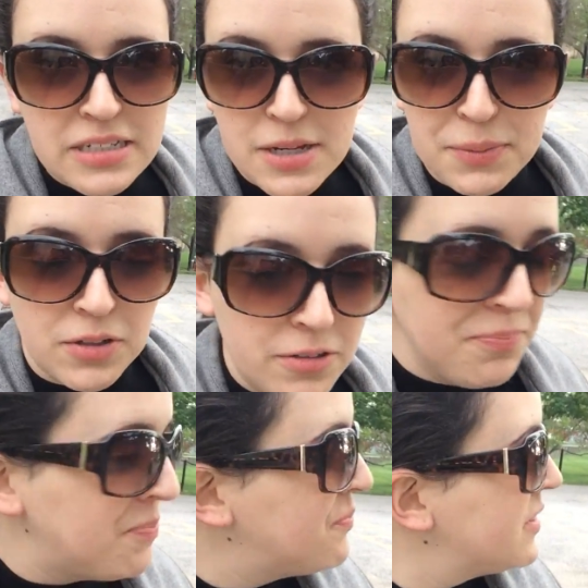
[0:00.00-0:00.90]
Typical.
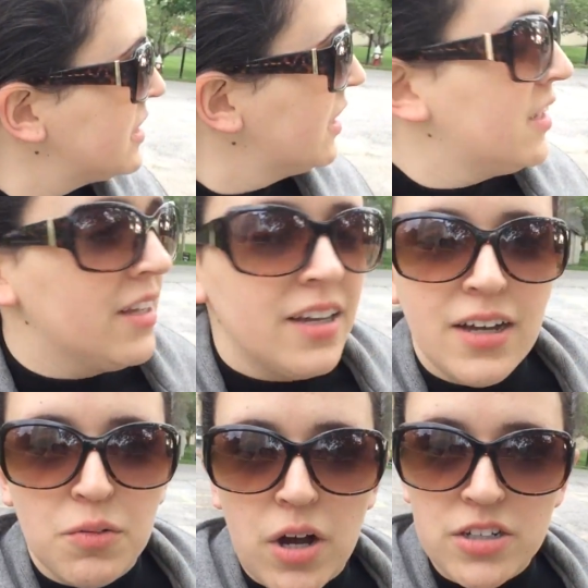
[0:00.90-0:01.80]

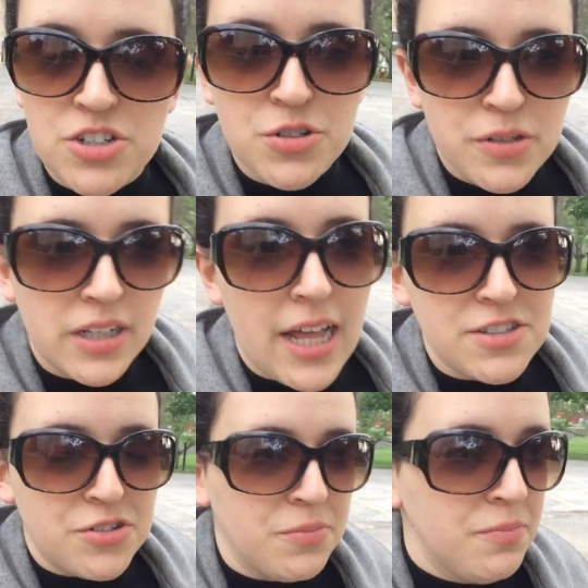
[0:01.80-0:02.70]
Walked into a
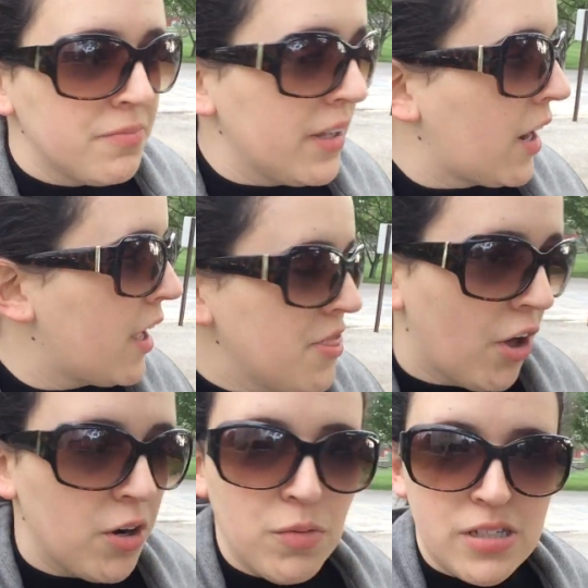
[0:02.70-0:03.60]
classroom and I
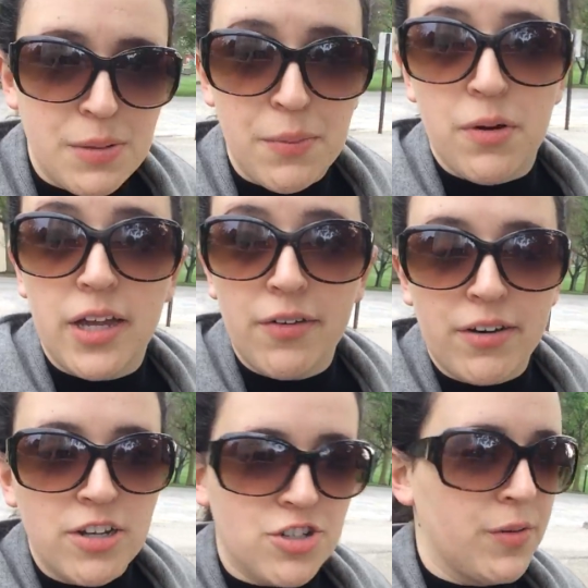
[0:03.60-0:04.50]
thought it was people getting
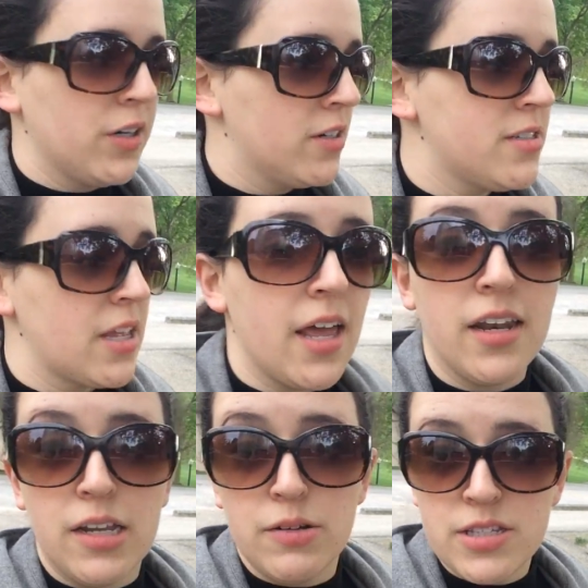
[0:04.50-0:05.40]
ready to rehearse
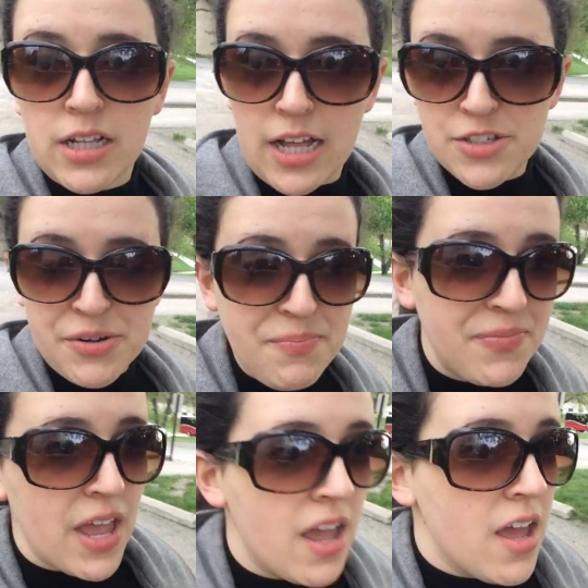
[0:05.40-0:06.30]
and it was a classroom.
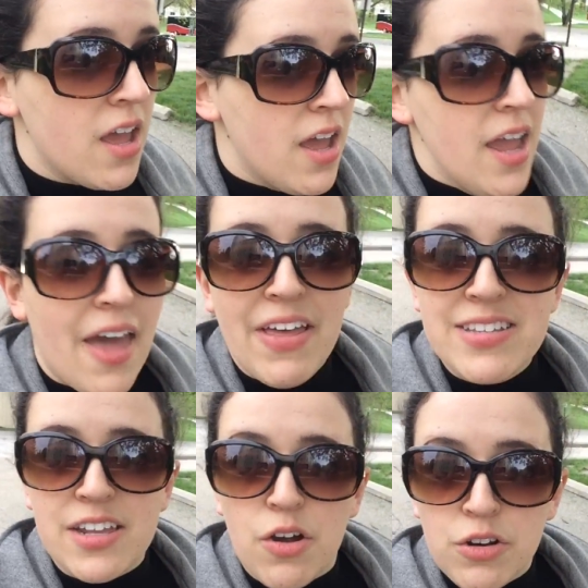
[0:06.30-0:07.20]
And they
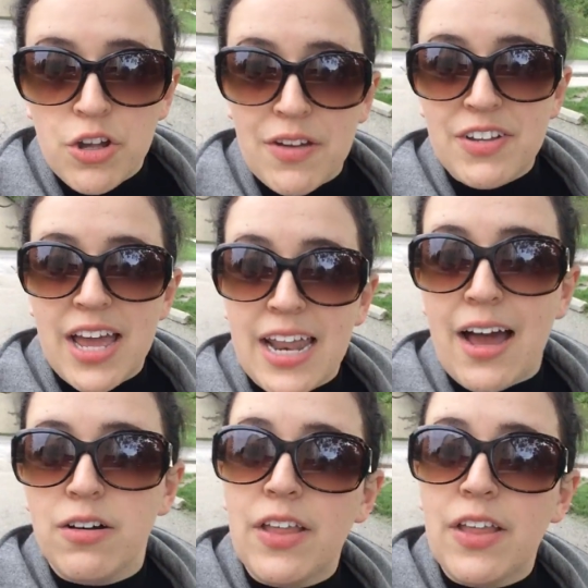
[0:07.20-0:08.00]
said, no, no, you have to head out.